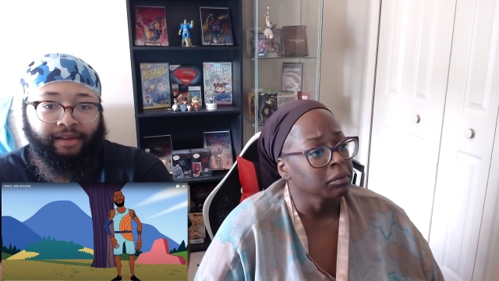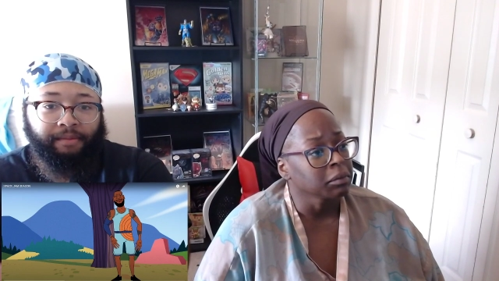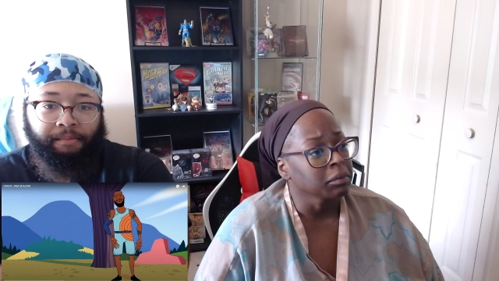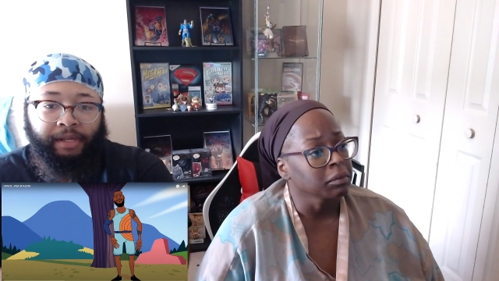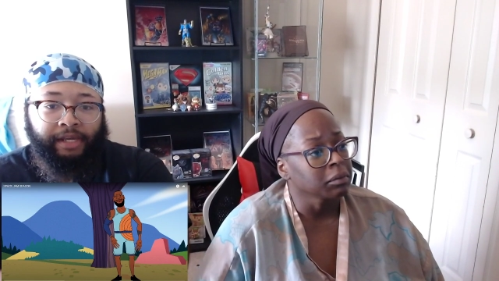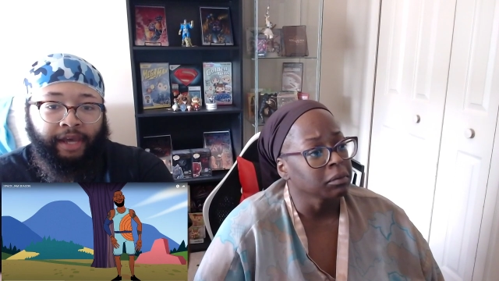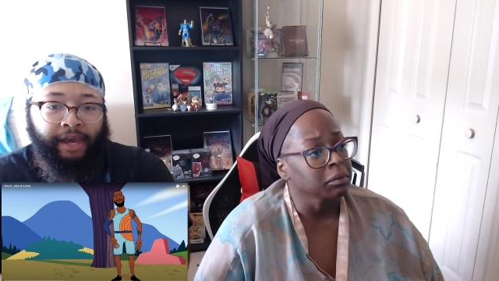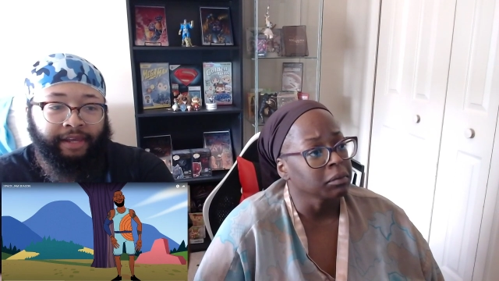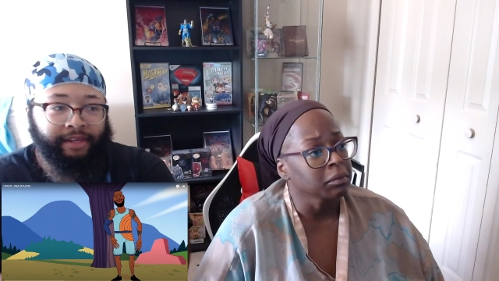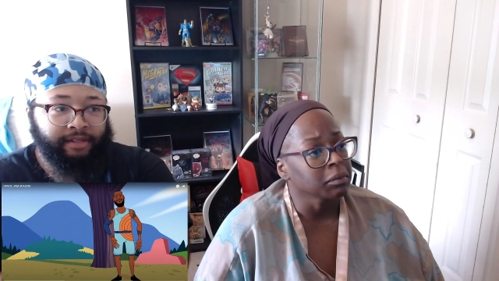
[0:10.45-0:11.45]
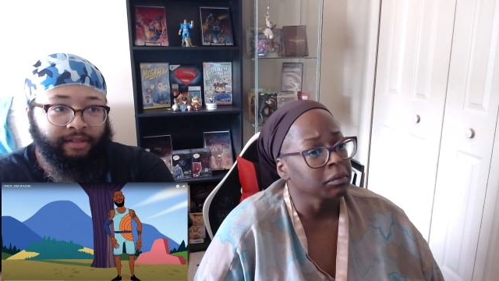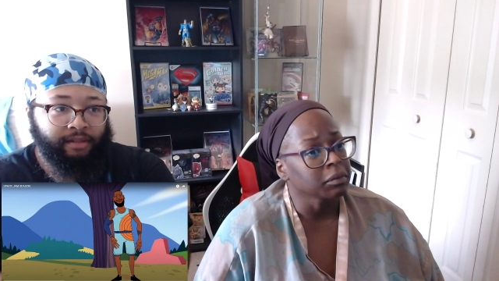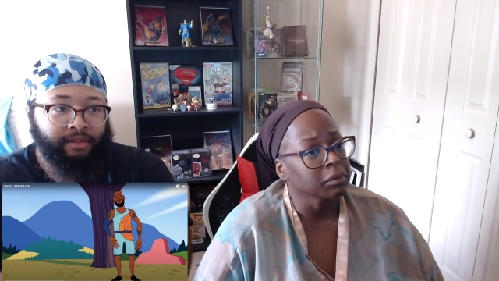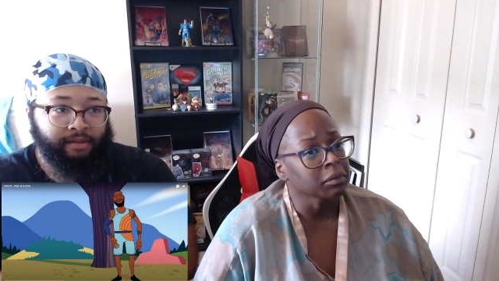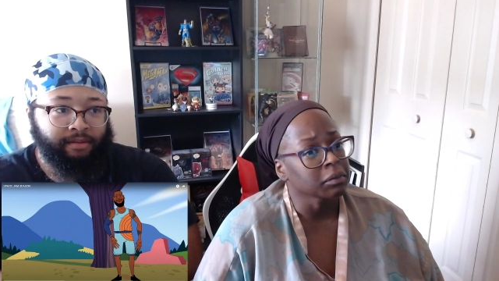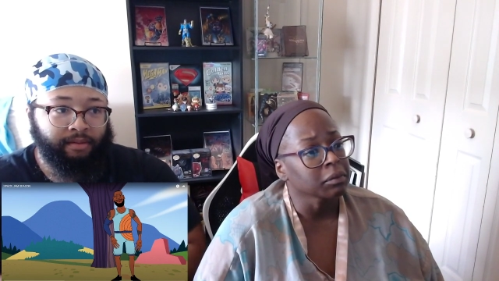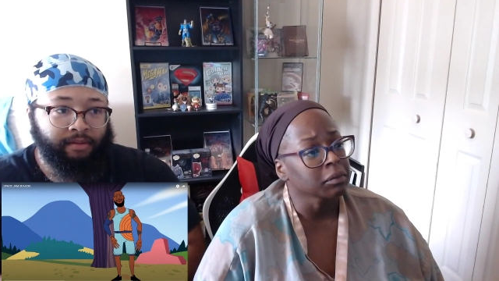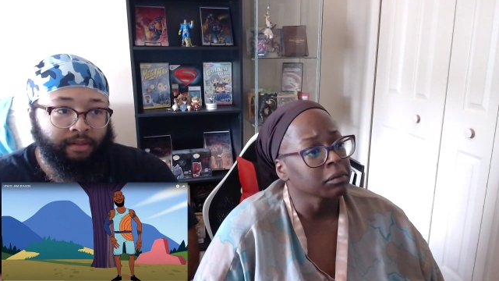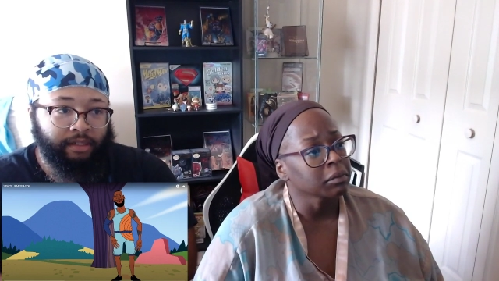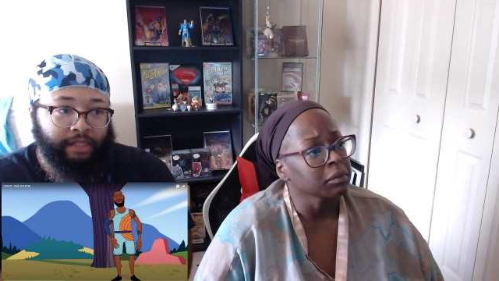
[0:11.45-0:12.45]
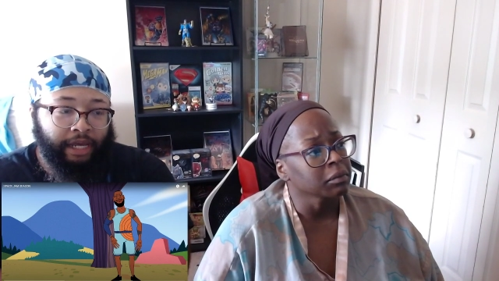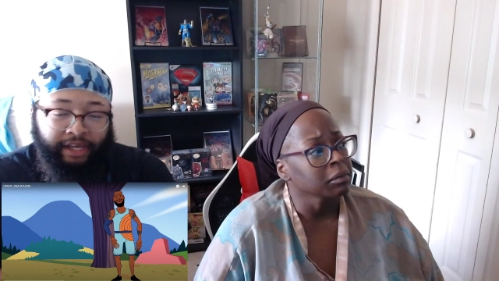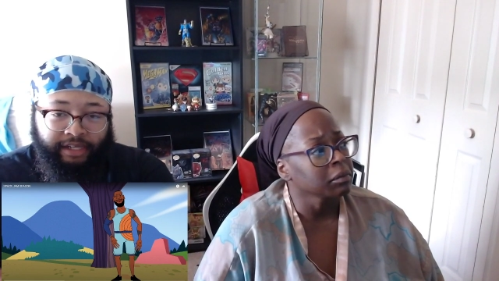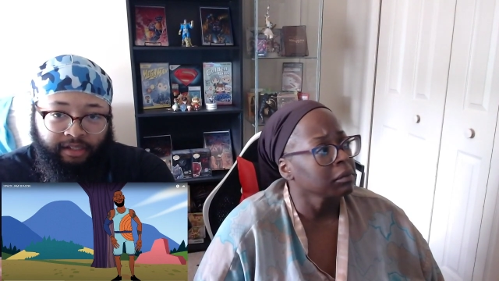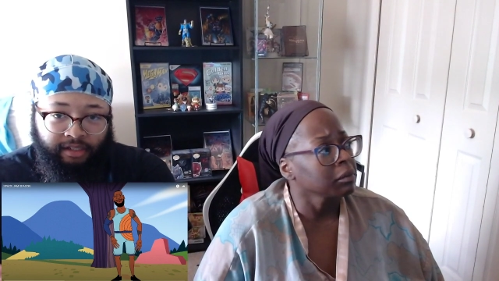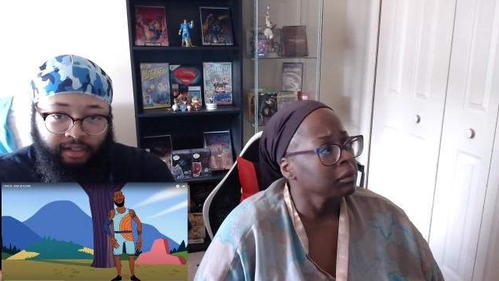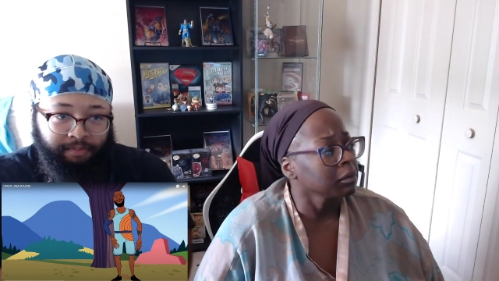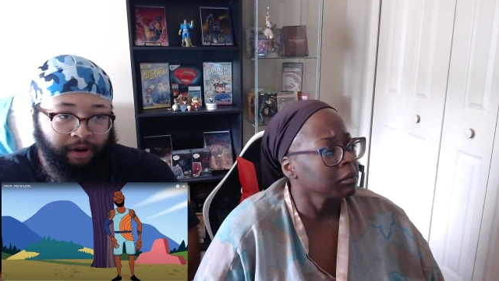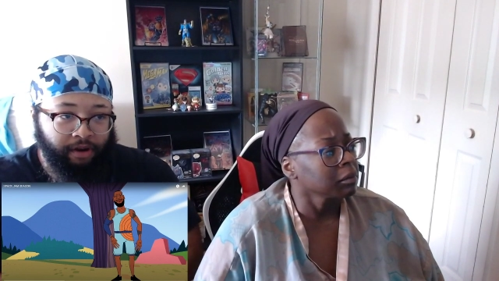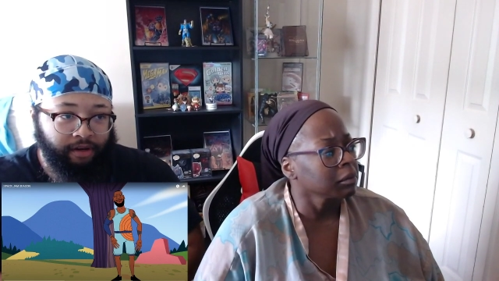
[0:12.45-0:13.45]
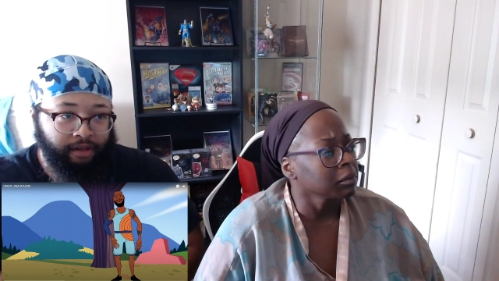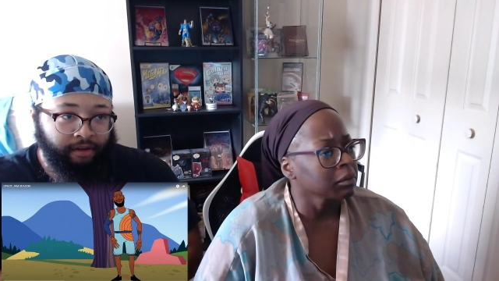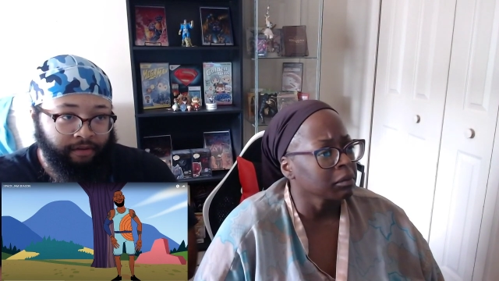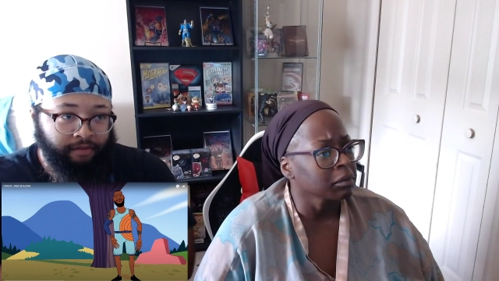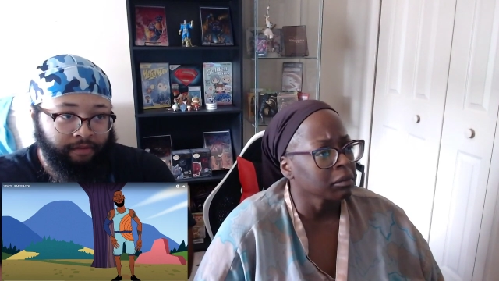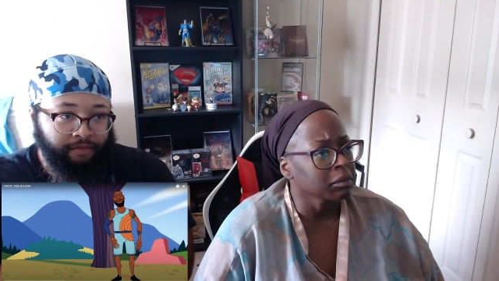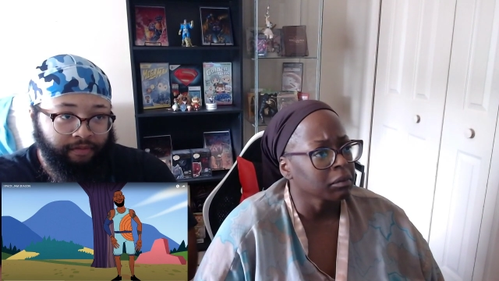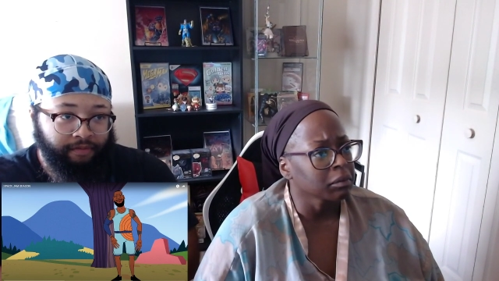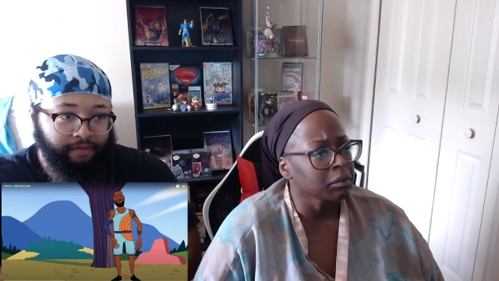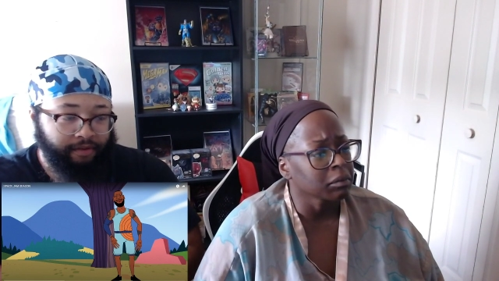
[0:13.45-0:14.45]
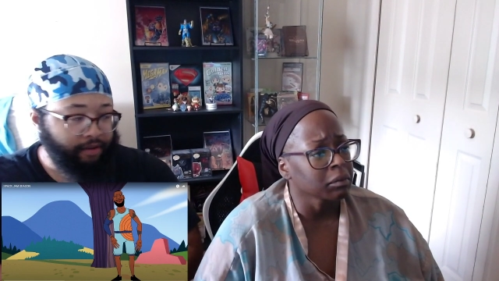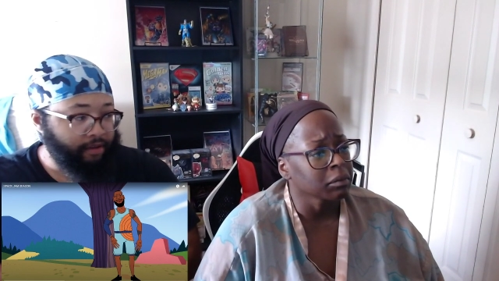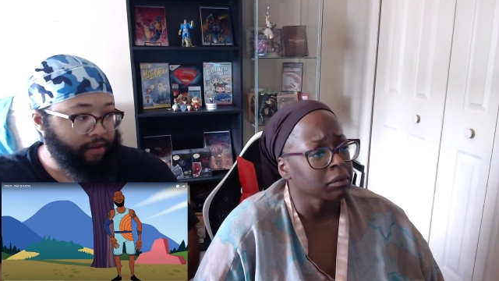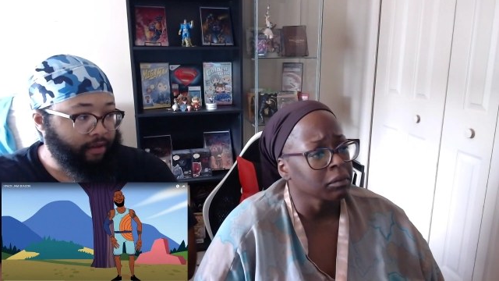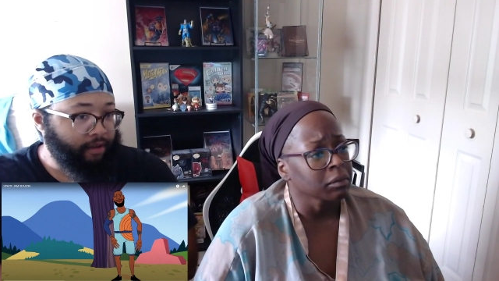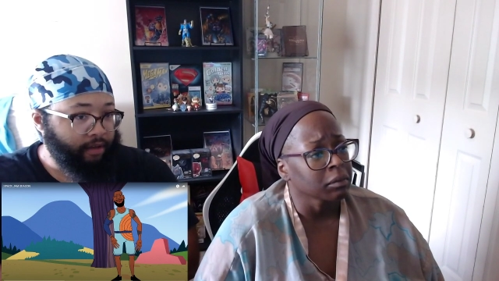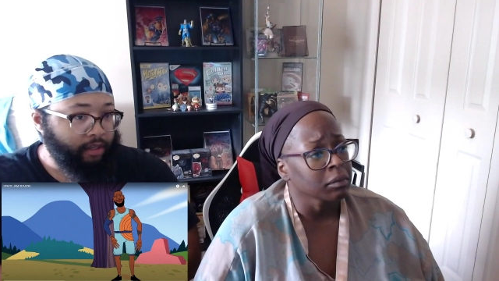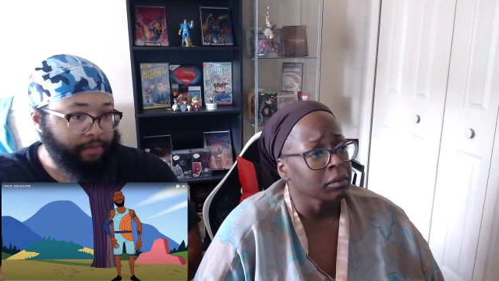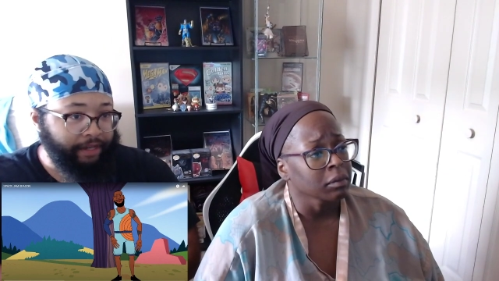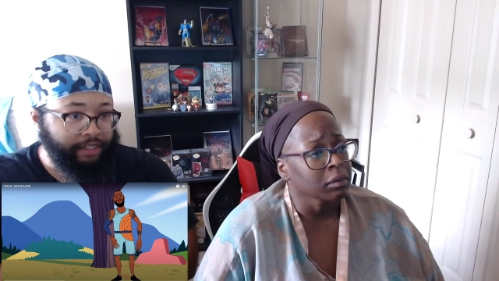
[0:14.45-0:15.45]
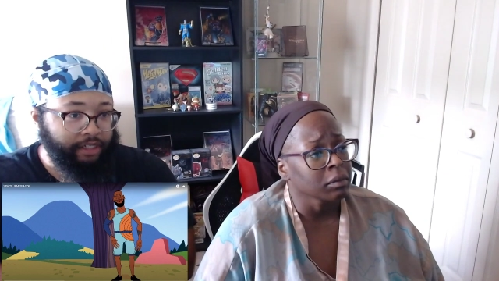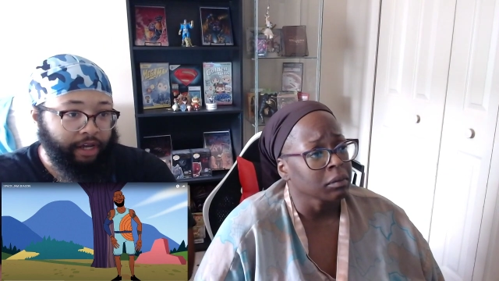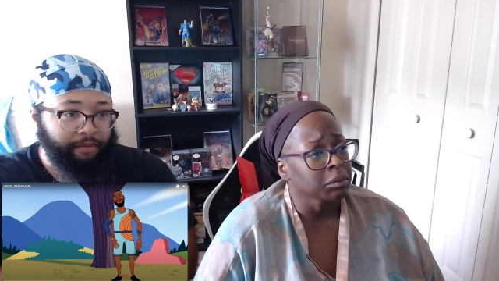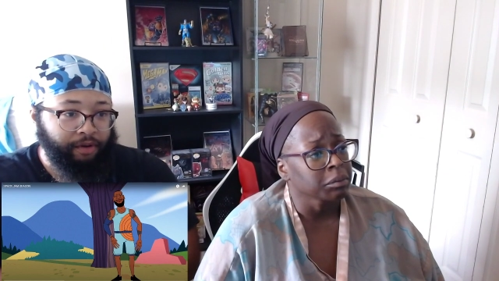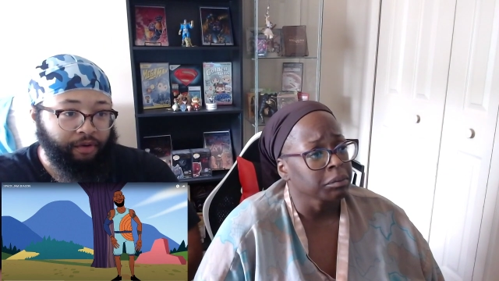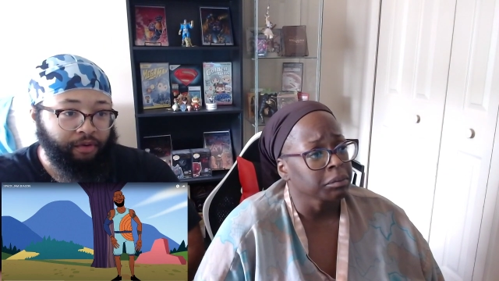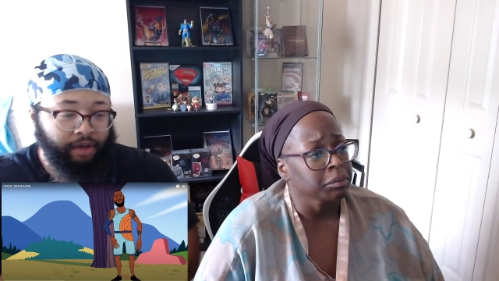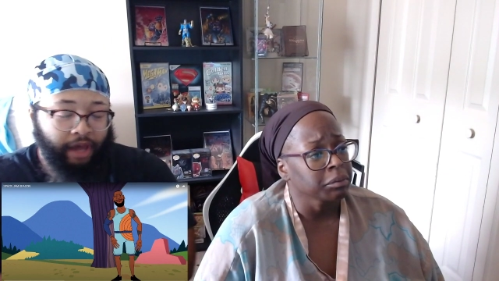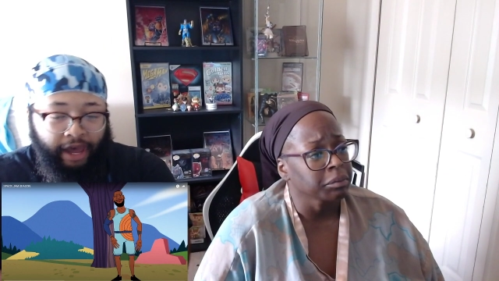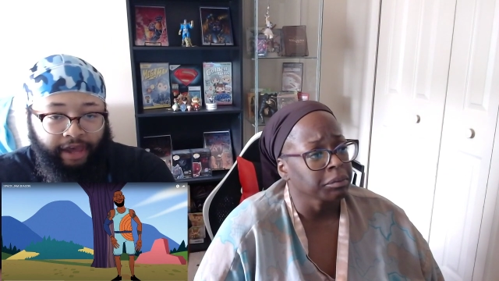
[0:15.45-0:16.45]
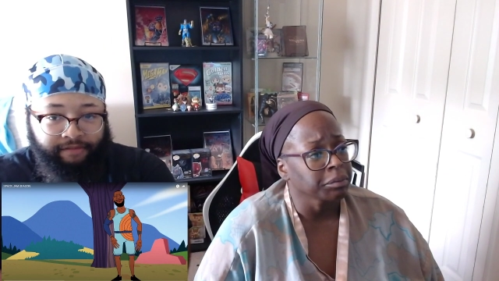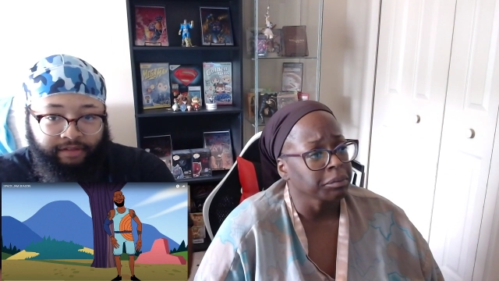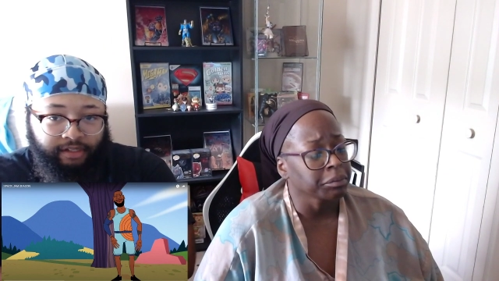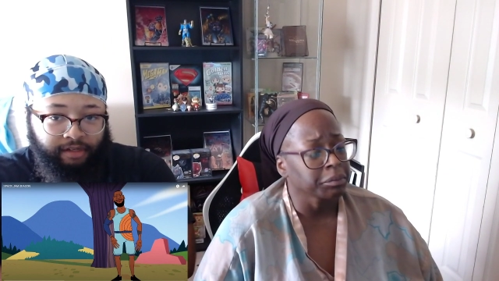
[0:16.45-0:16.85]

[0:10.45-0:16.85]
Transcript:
Speaker 1: Meat Canyon's, I guess it's parody of Space Jam, the new one. I haven't seen the